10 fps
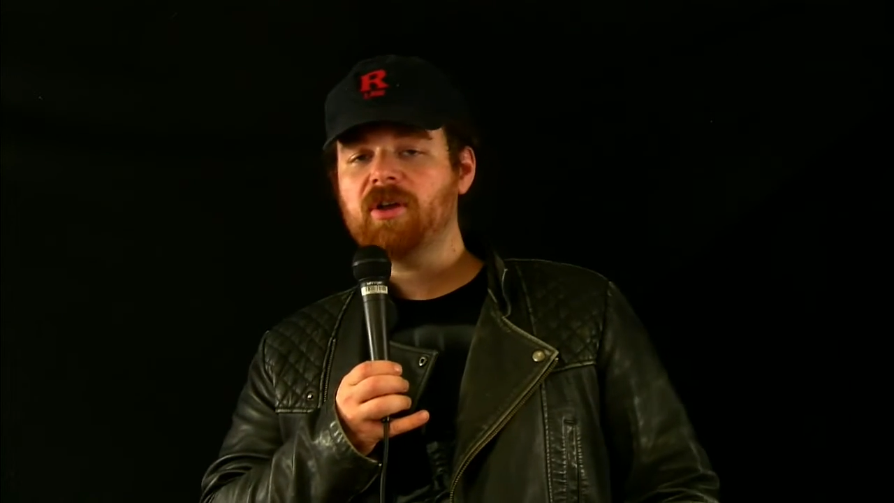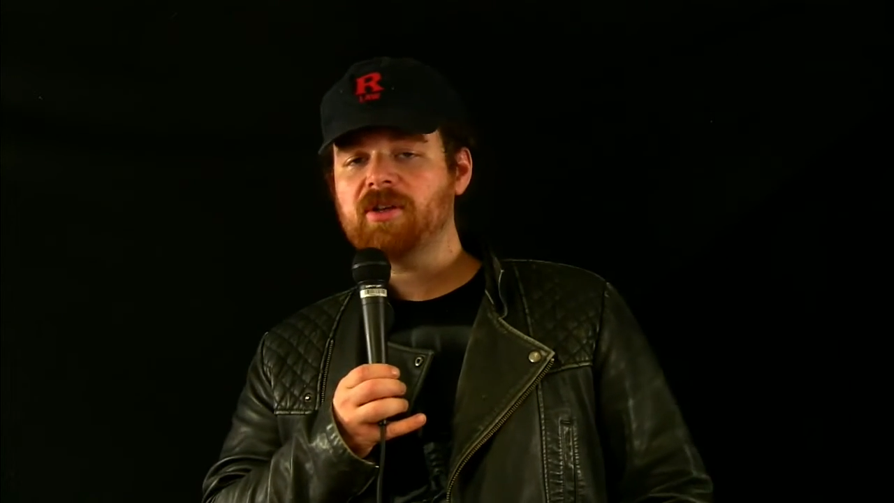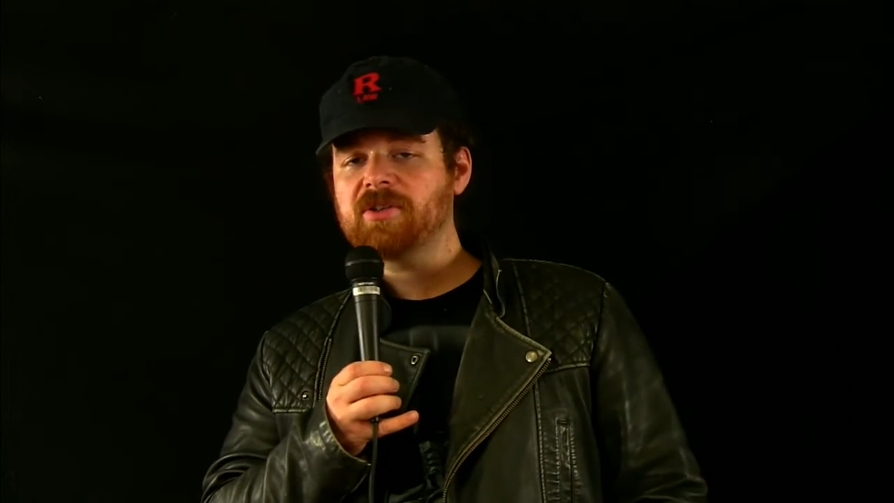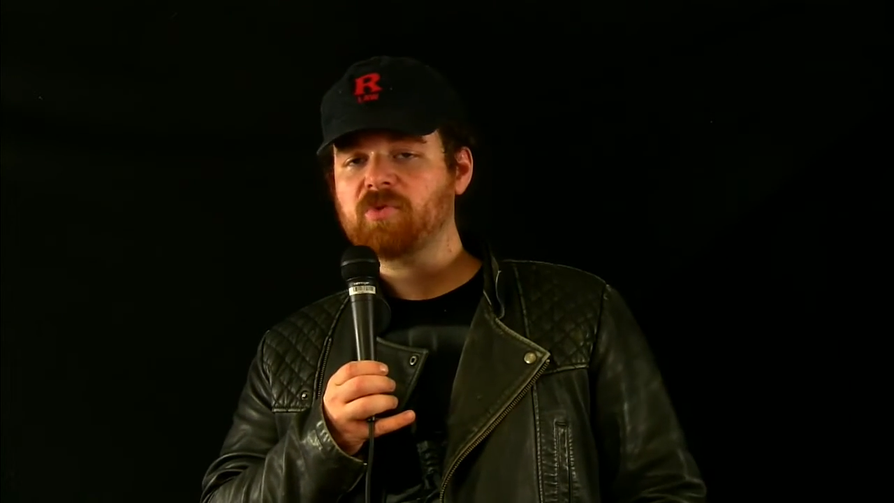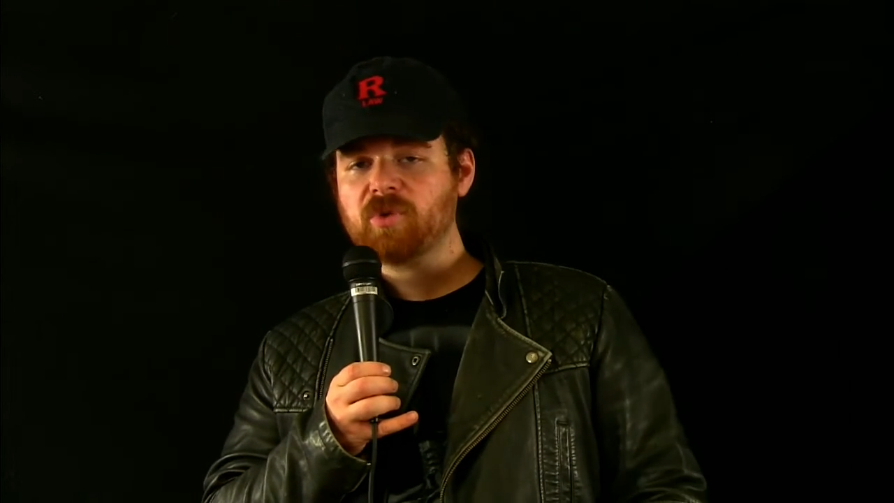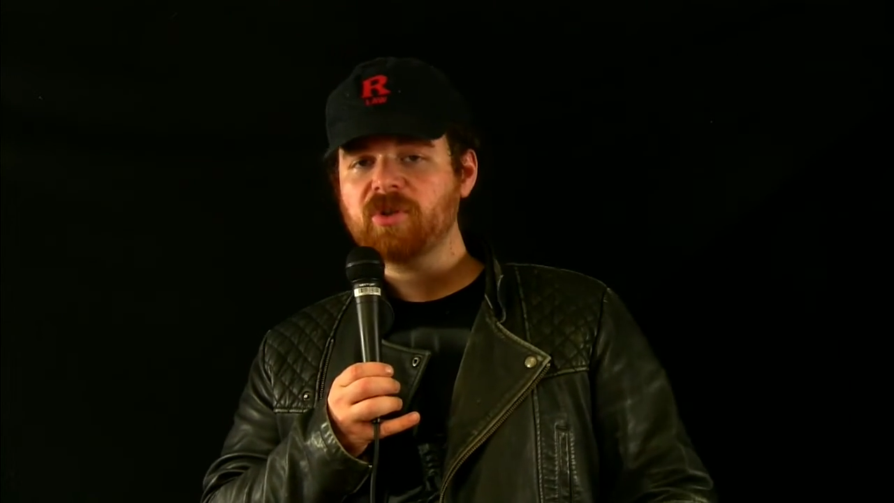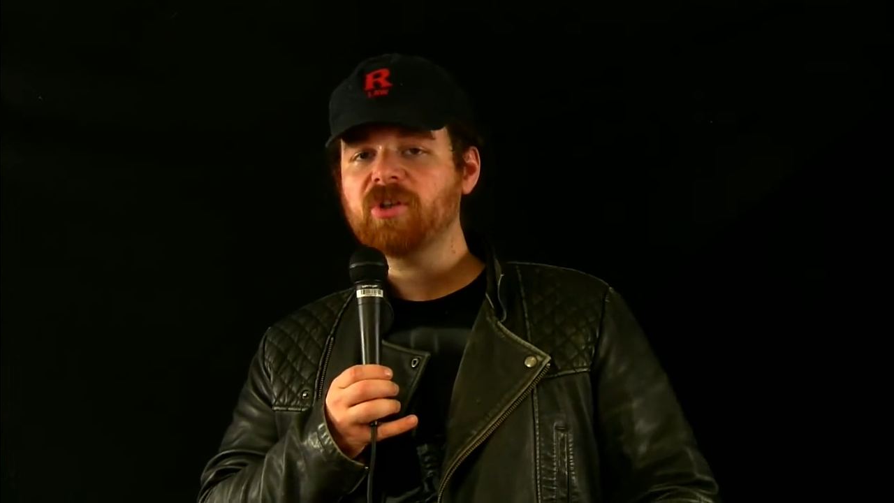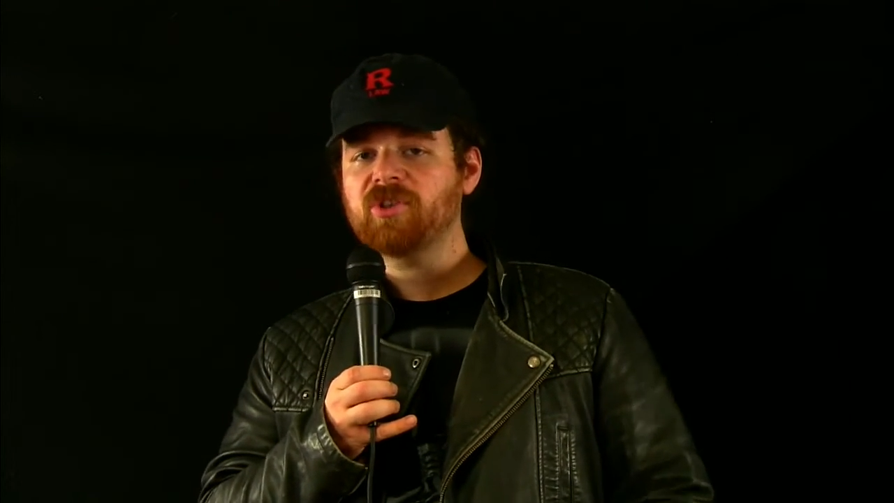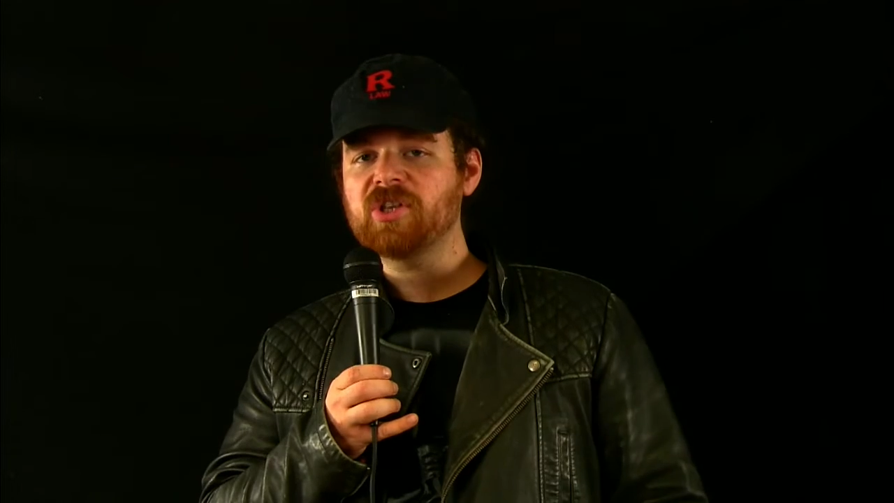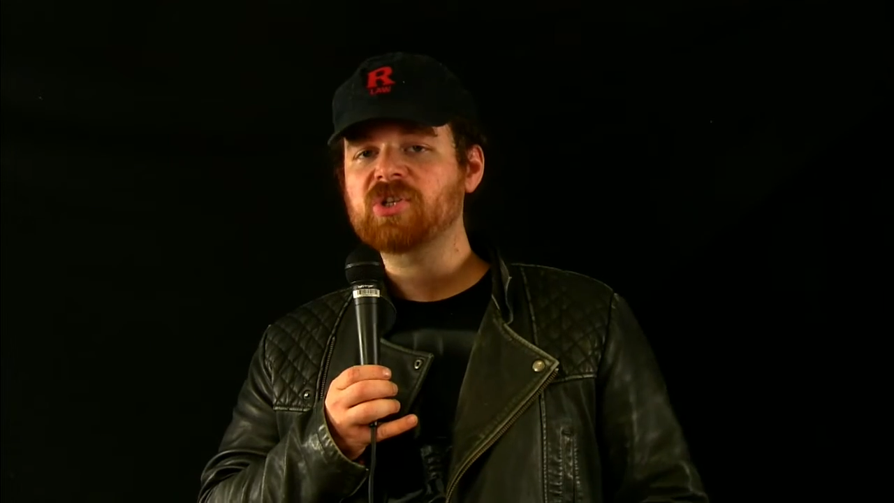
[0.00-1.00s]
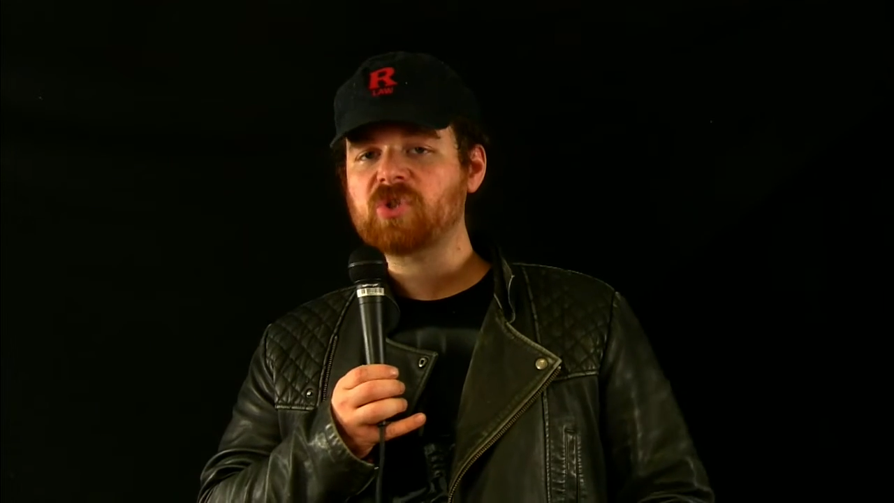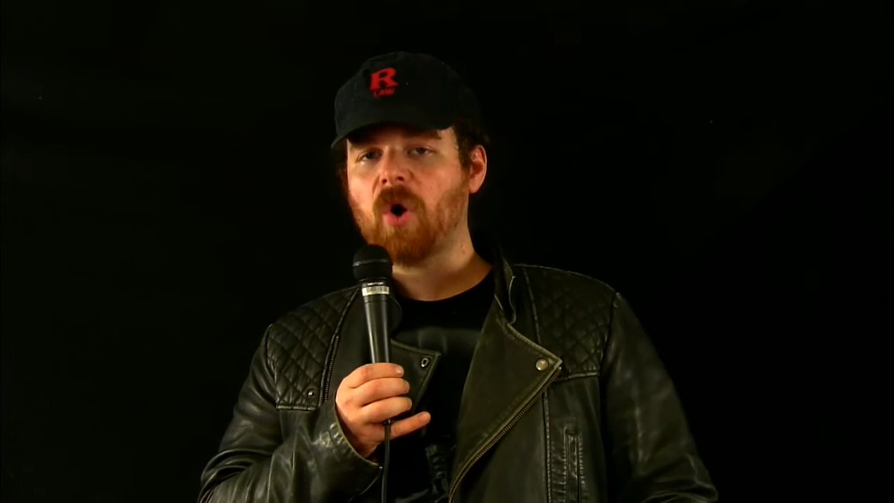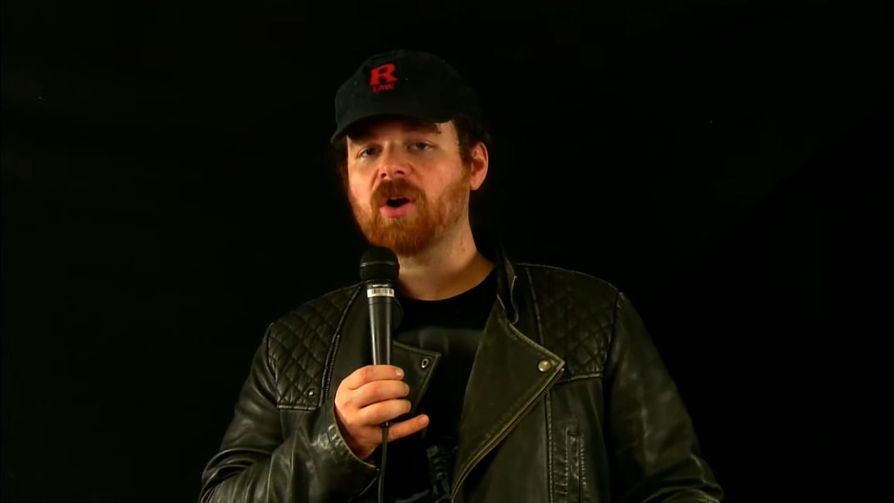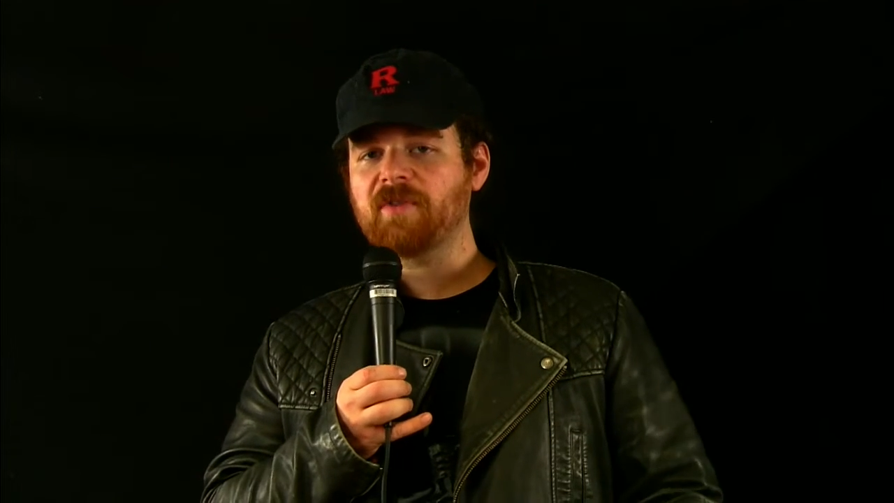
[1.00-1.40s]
is really the star